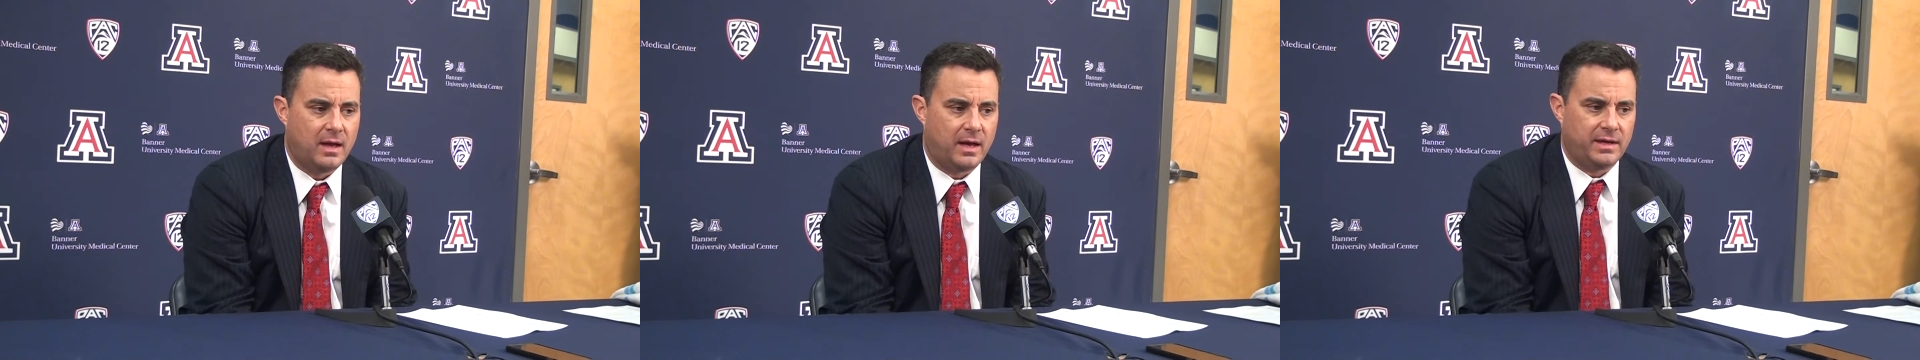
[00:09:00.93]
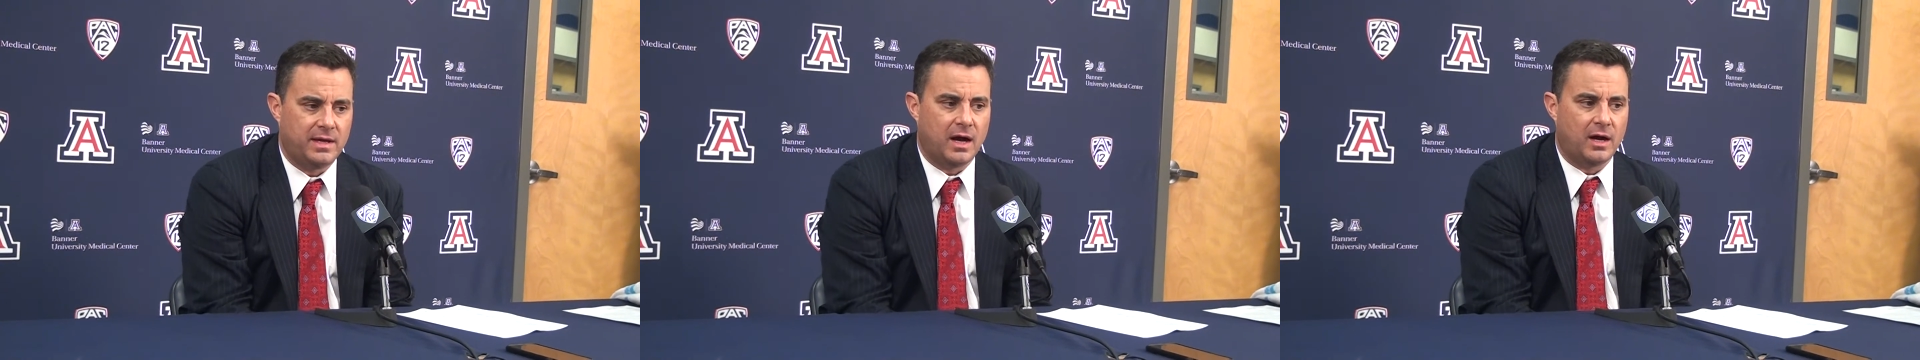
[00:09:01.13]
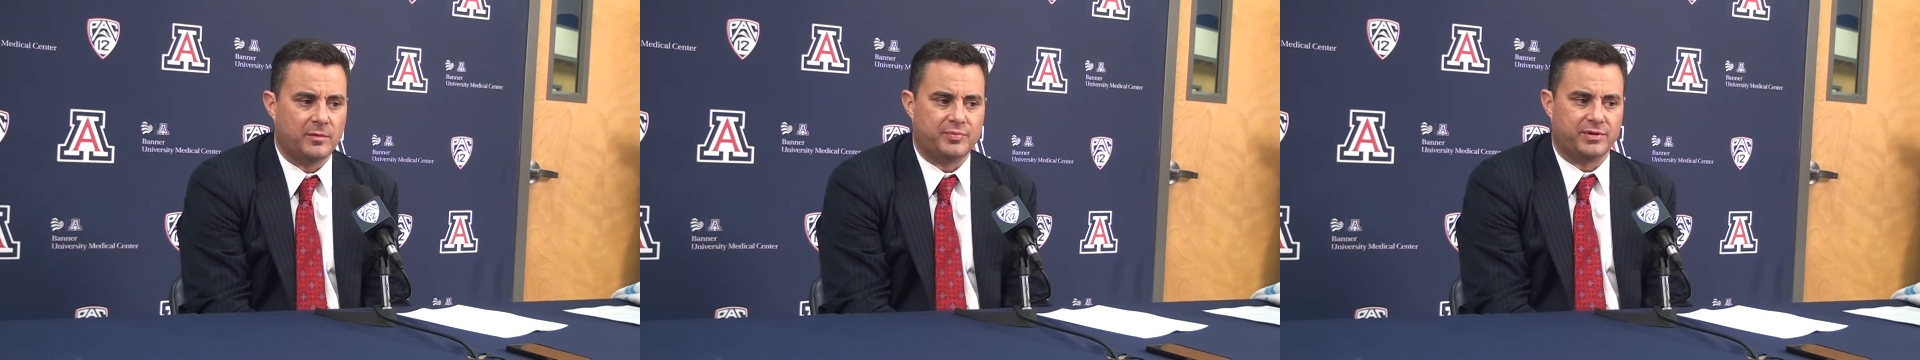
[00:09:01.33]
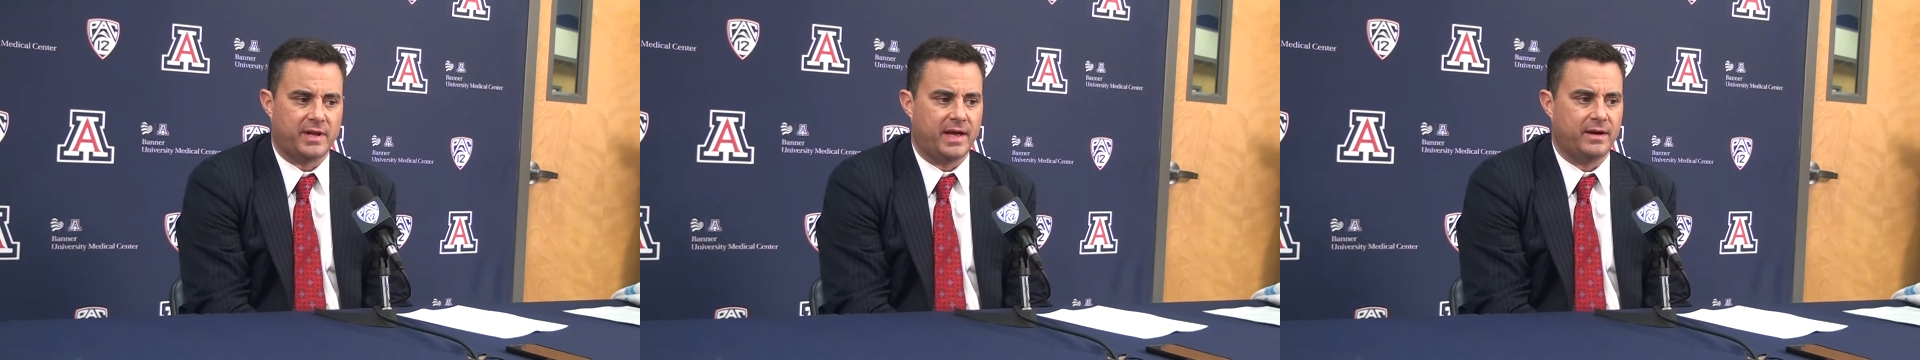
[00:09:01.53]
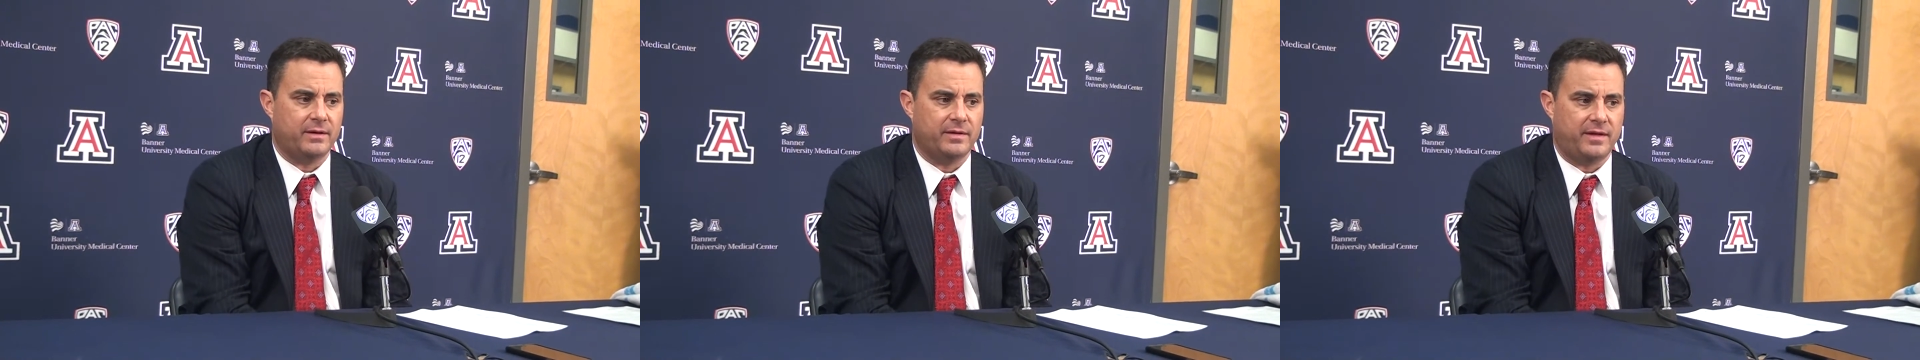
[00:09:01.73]
a young
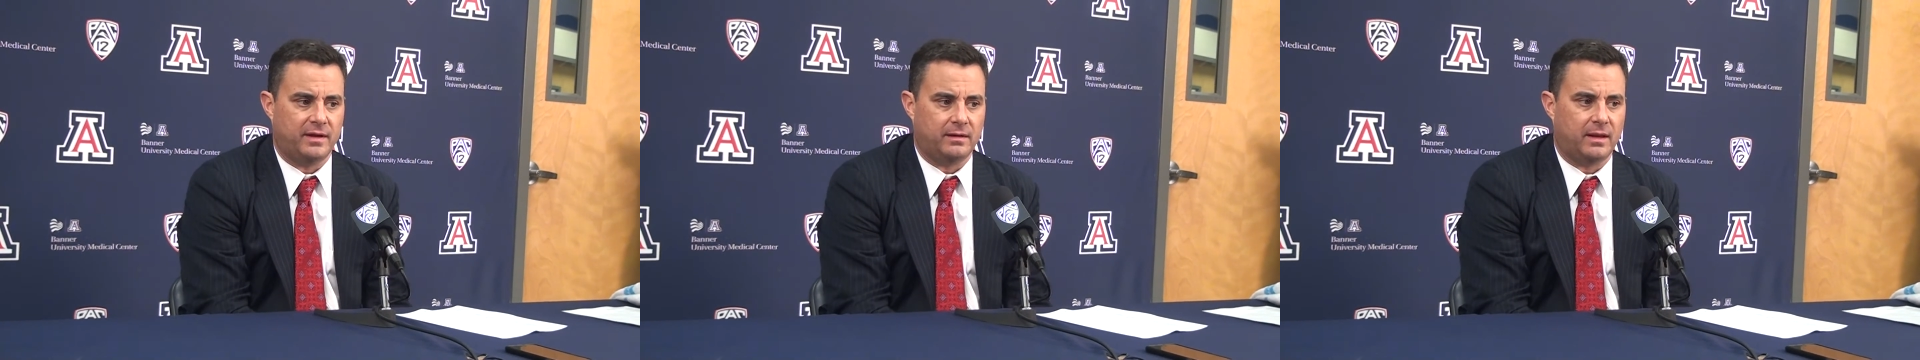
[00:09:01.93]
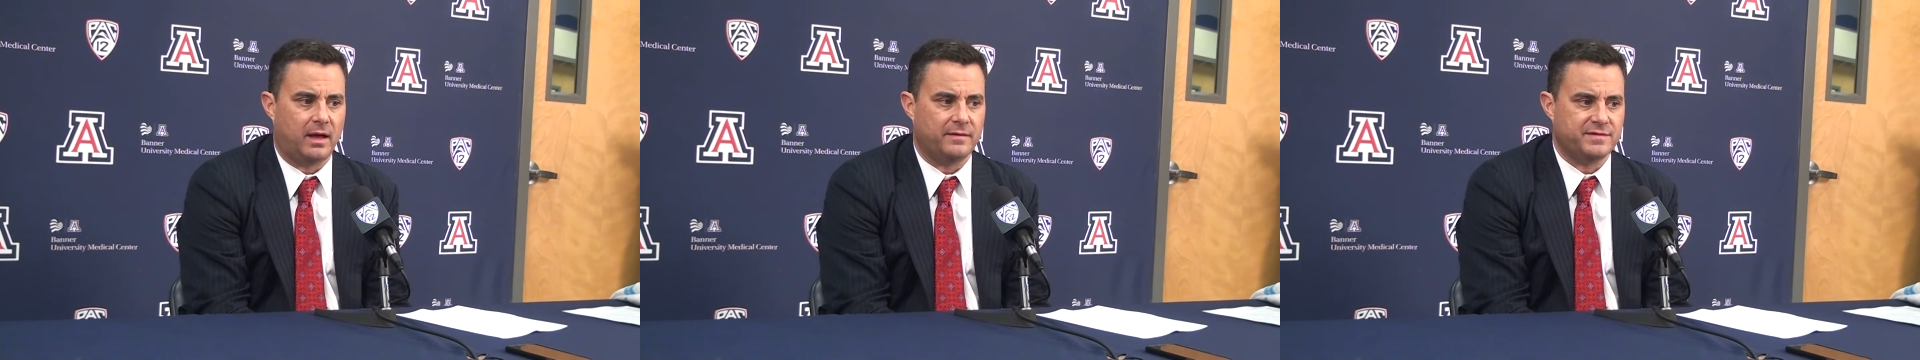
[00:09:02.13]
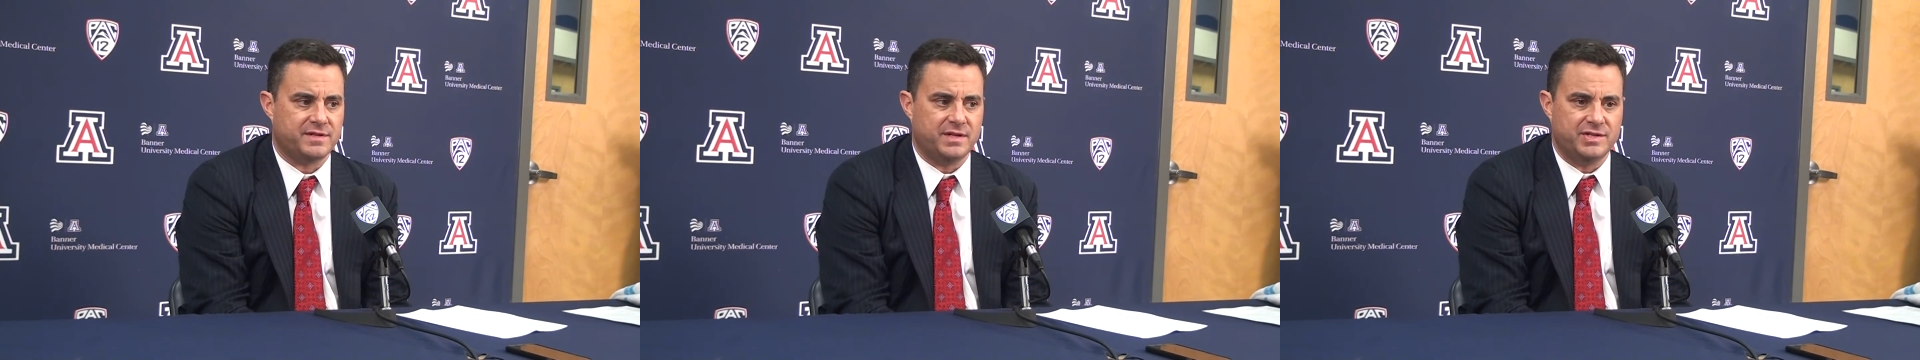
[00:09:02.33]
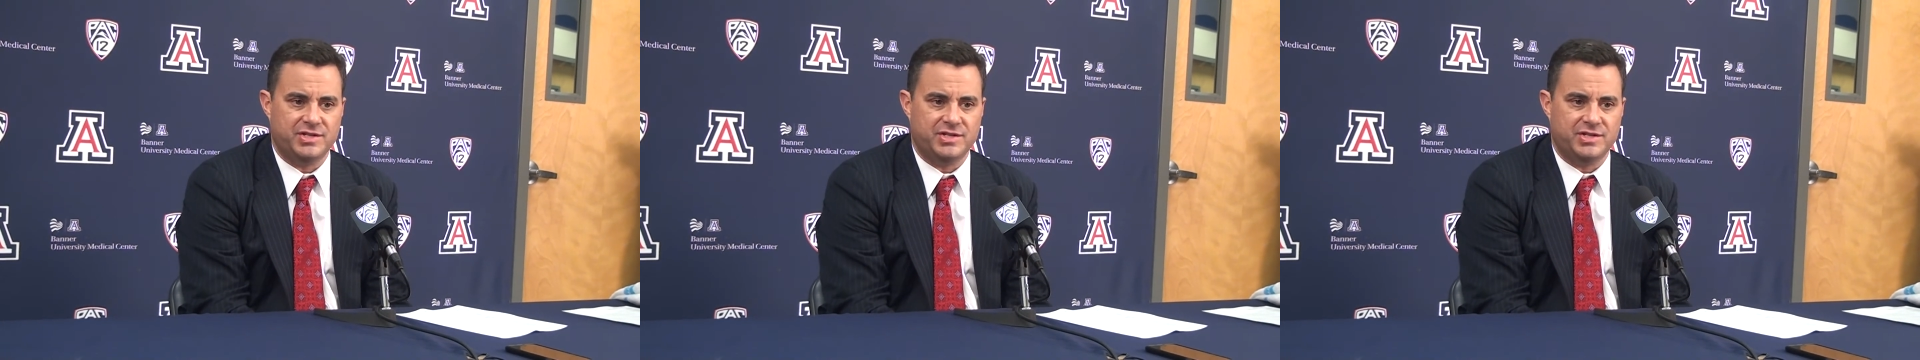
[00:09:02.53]
player that loves the